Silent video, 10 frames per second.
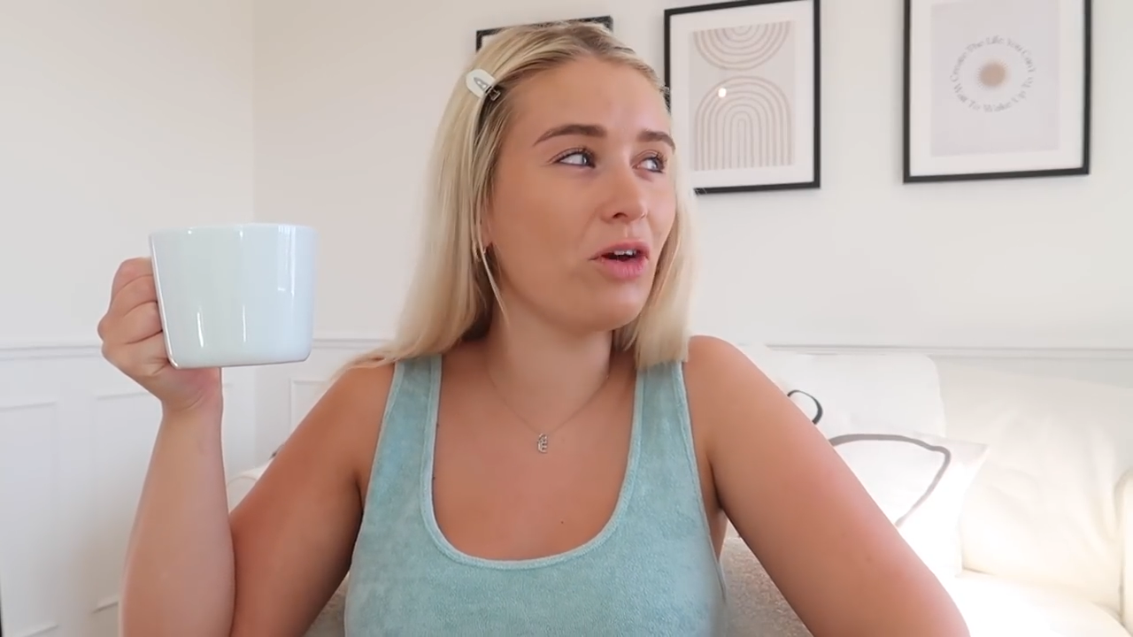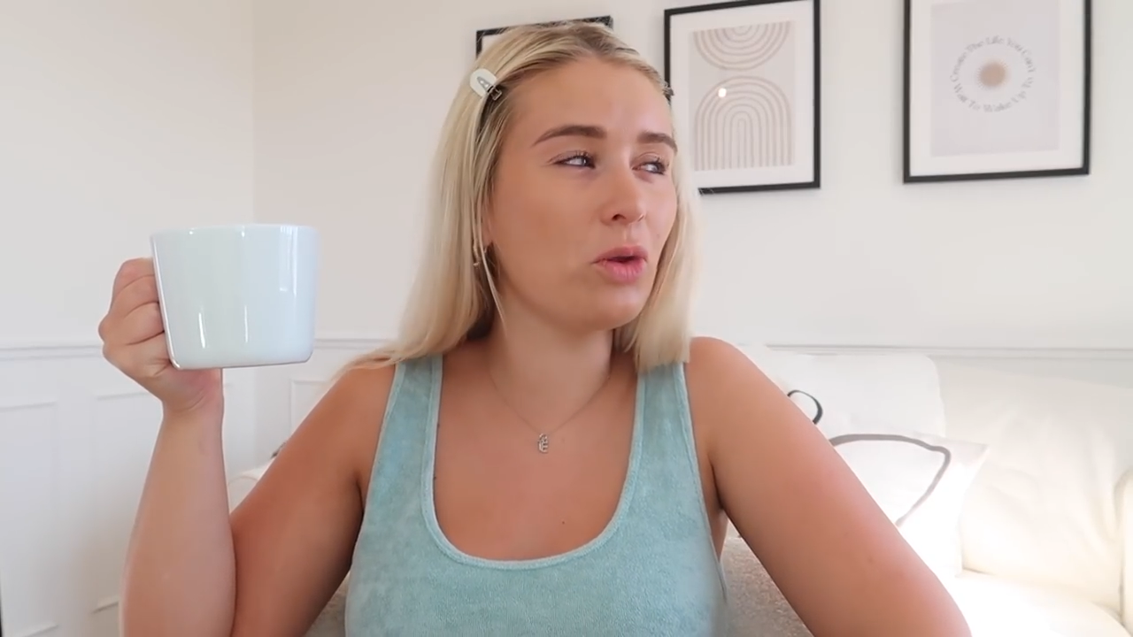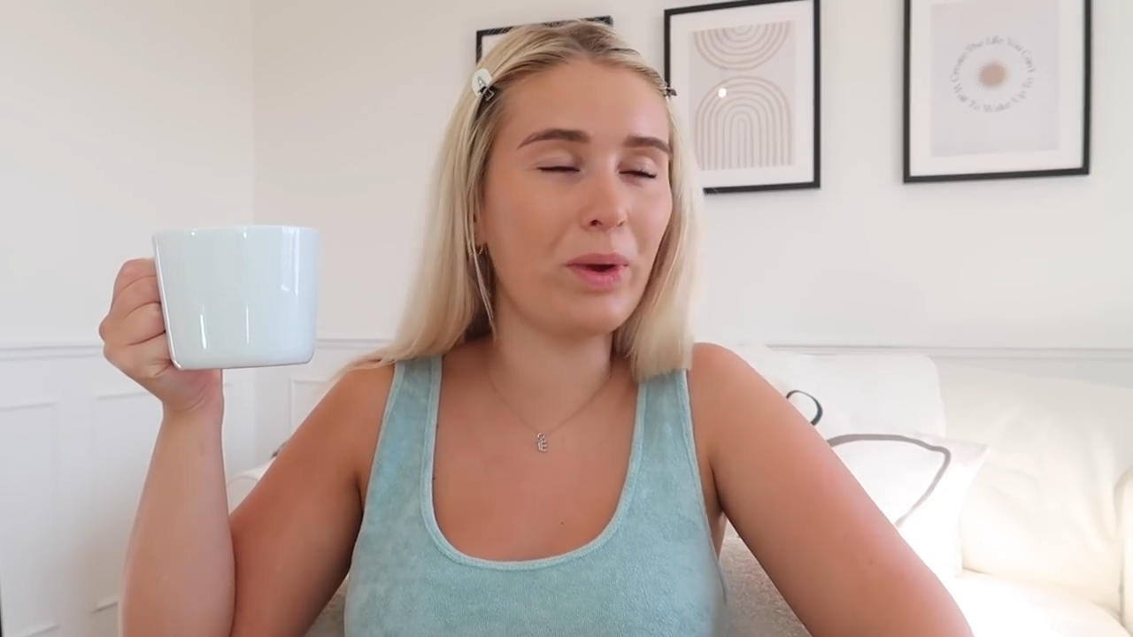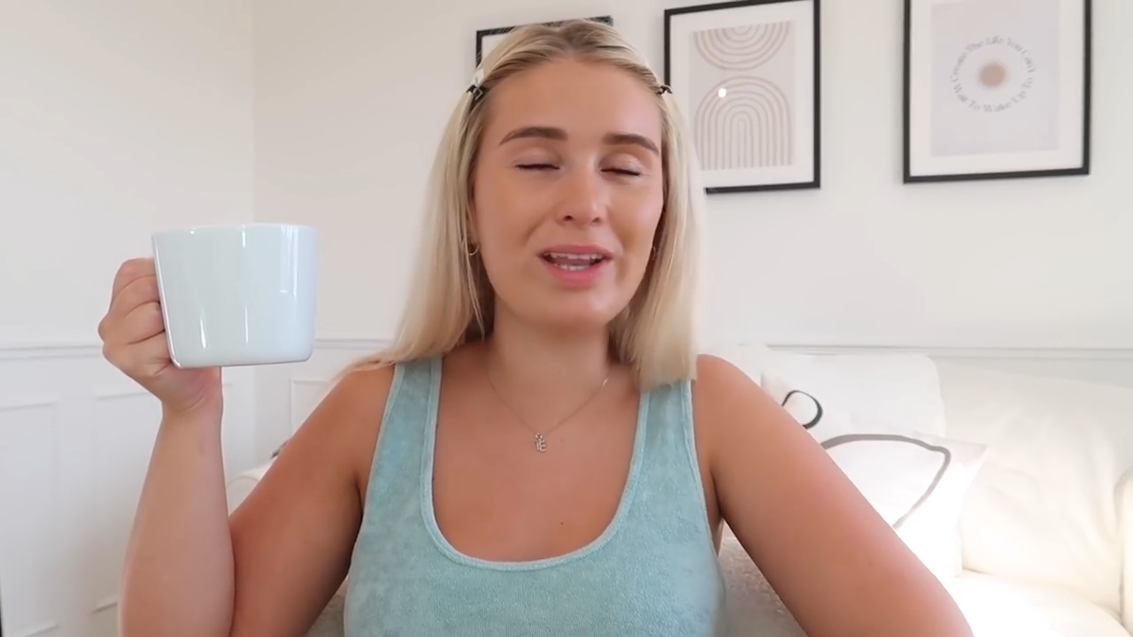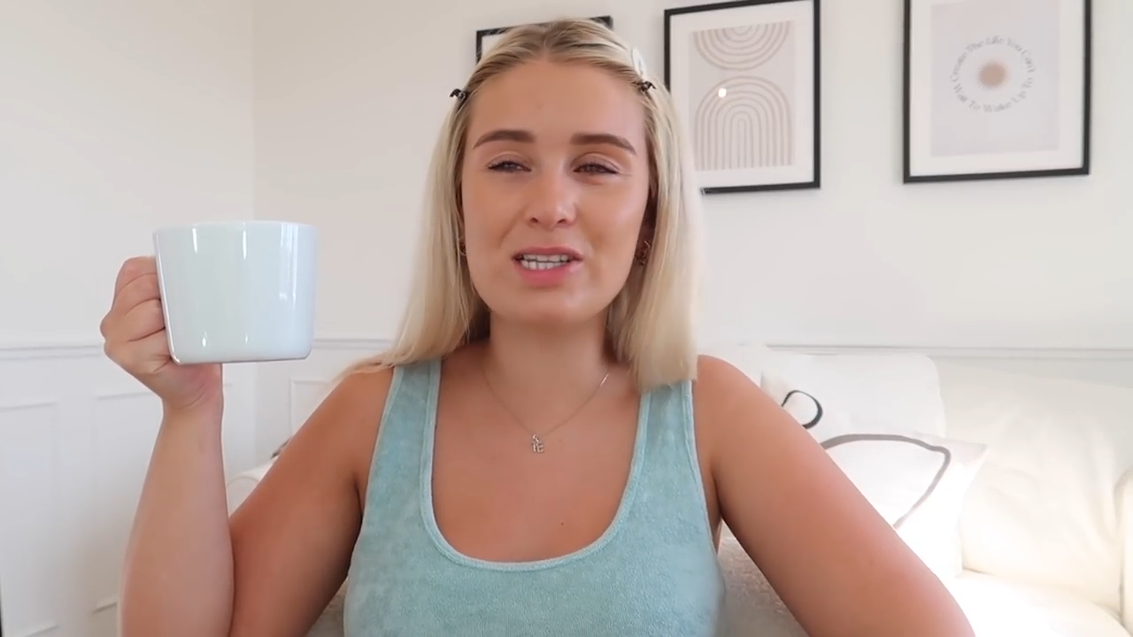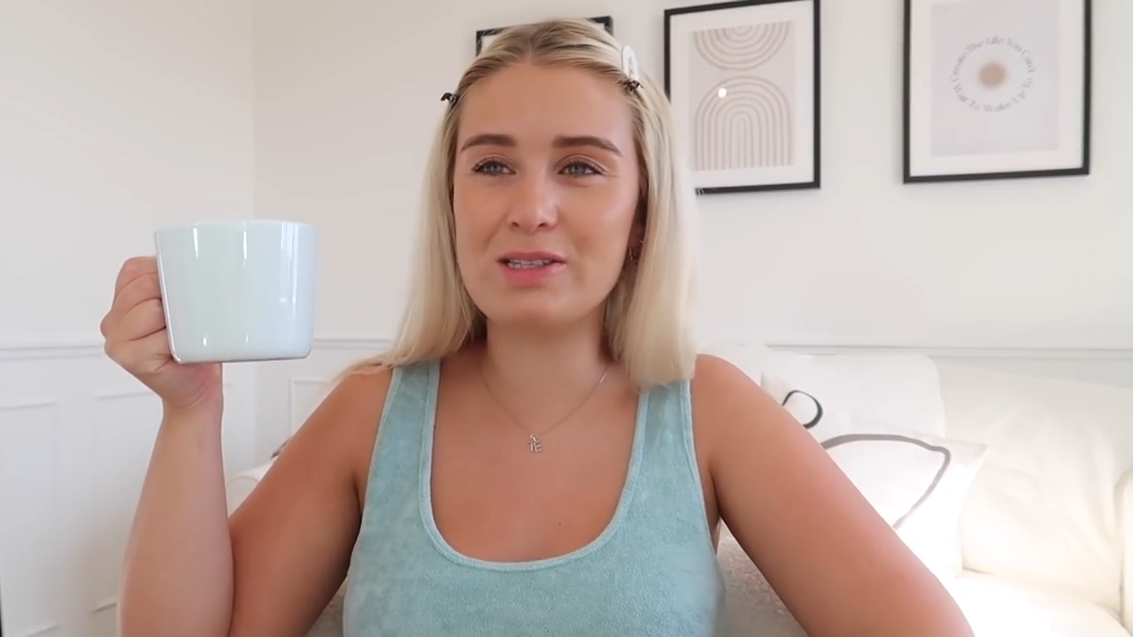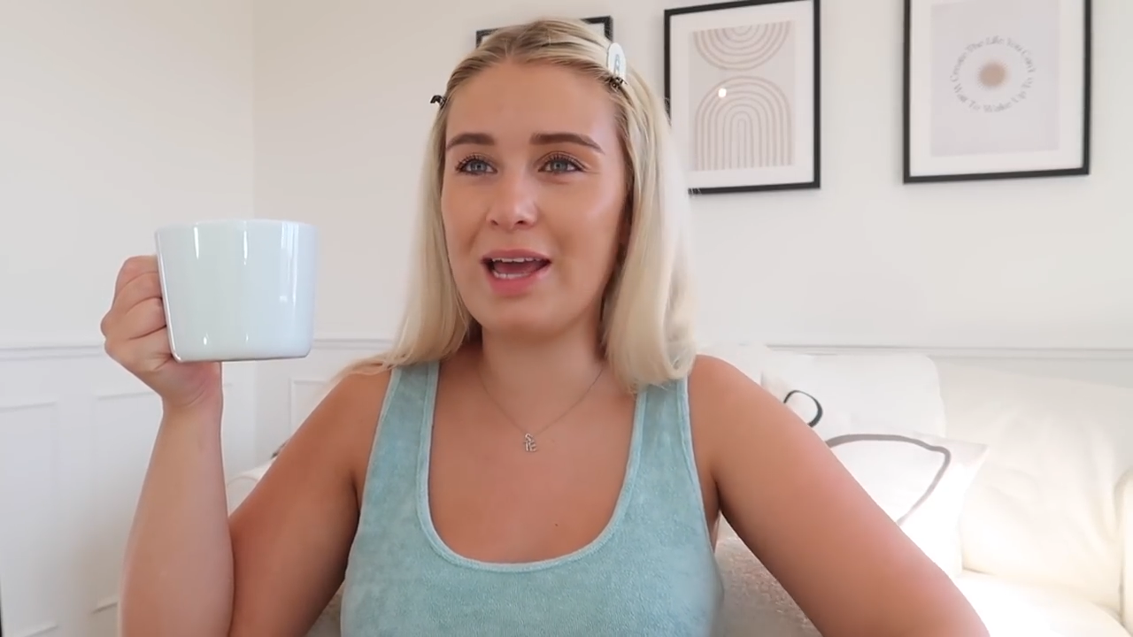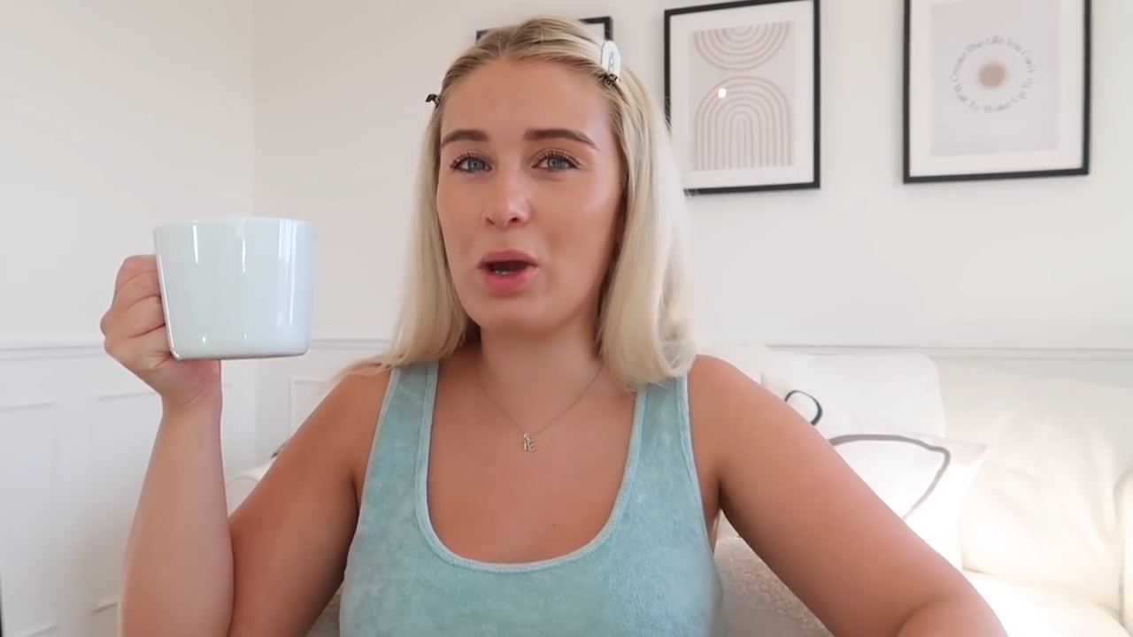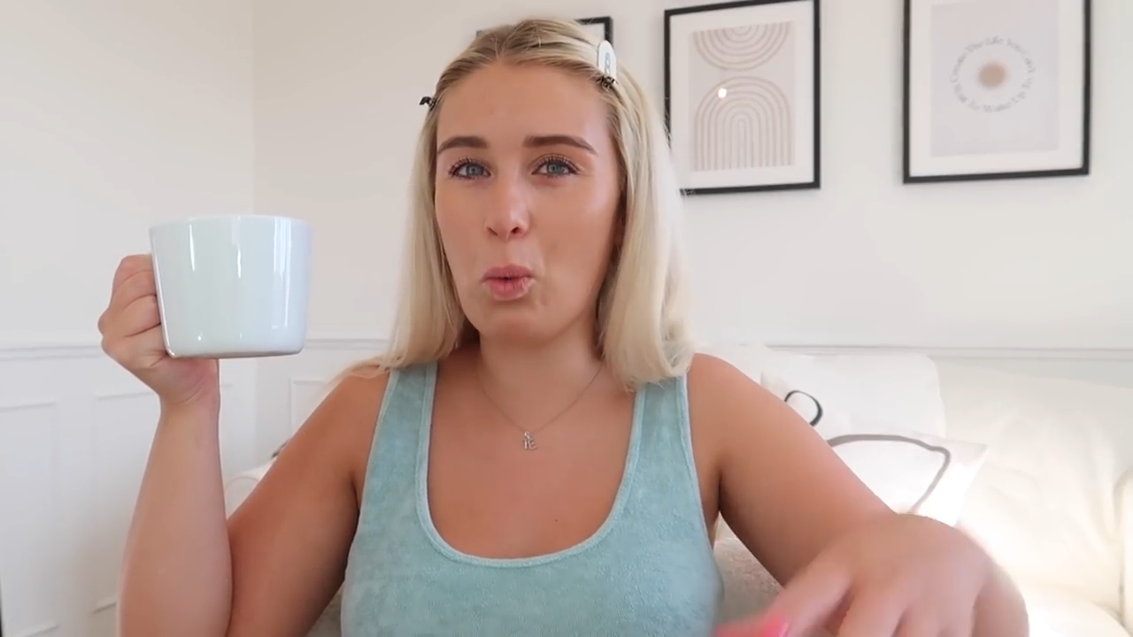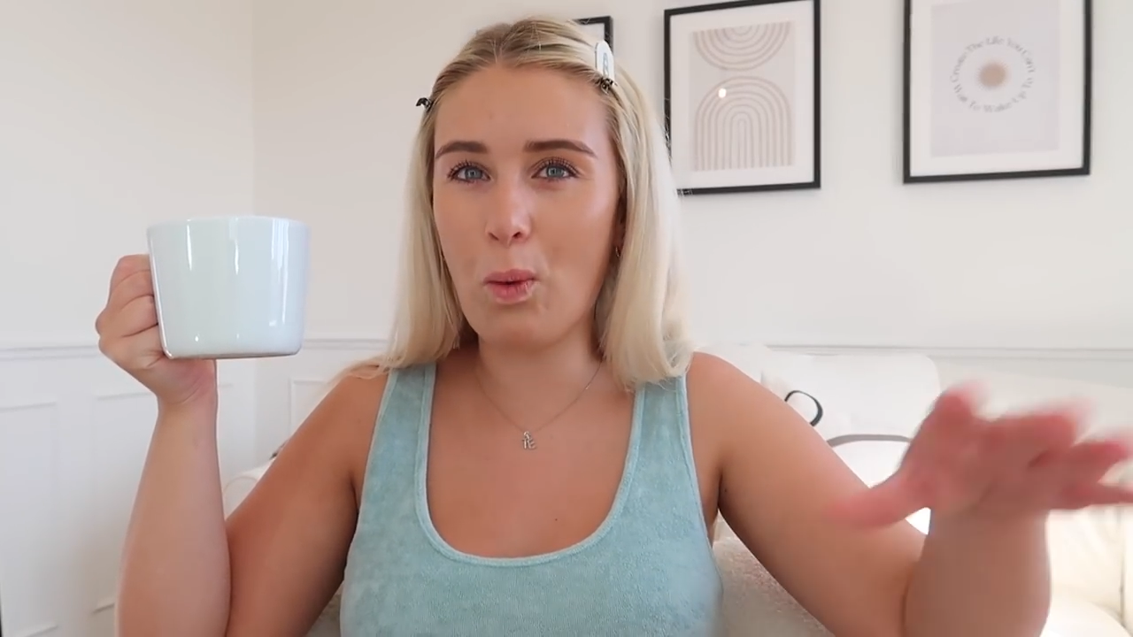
I've got the windows like